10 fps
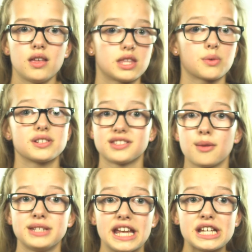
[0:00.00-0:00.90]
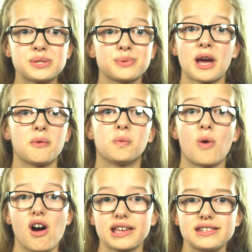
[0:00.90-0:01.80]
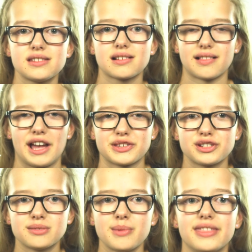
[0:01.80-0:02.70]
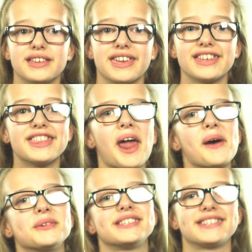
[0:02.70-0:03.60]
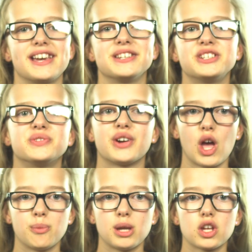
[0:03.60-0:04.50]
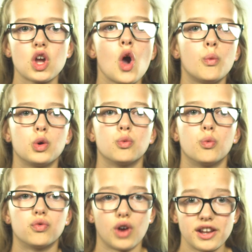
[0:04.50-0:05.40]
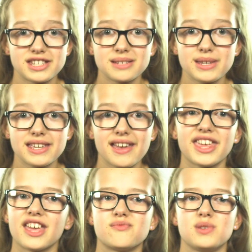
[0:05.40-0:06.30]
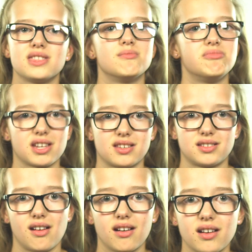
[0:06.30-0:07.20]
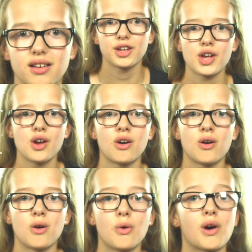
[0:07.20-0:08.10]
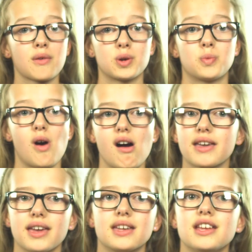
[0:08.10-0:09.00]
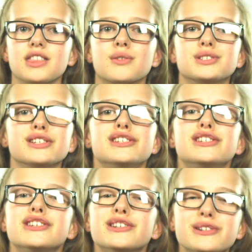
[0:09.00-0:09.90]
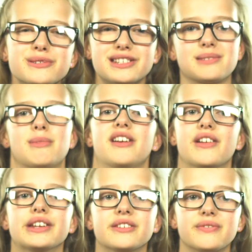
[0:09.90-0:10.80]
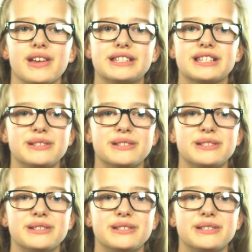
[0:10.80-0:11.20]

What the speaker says: There were some days when I would walk into the classroom and the kid that I was assigned to for helping would run to me and give me the biggest hug. Or I would walk in and there was a huge smile on her face